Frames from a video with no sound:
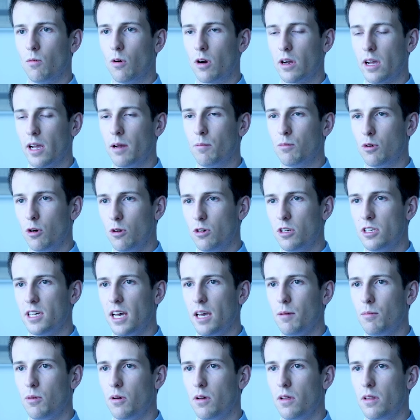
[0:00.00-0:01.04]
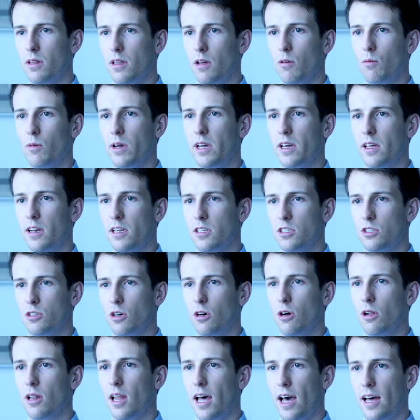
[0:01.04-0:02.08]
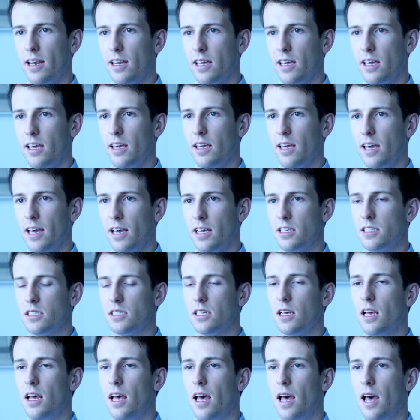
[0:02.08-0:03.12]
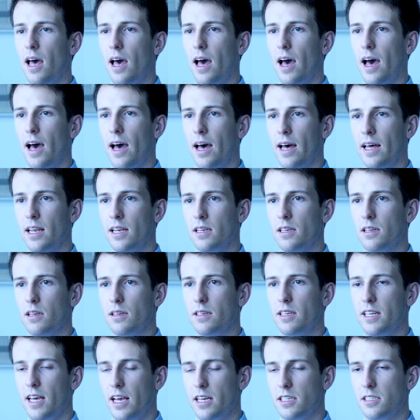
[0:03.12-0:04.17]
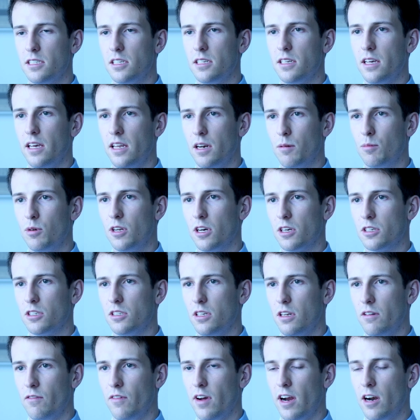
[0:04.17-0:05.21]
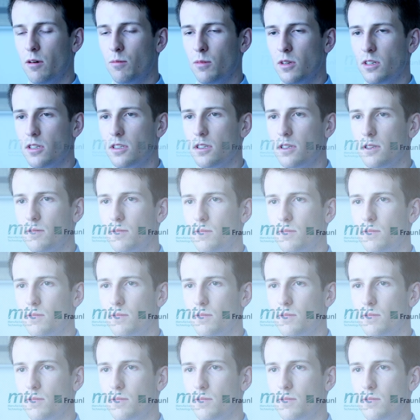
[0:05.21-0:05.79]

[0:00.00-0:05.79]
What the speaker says: working prototype that we can install at AES and test it in a production environment.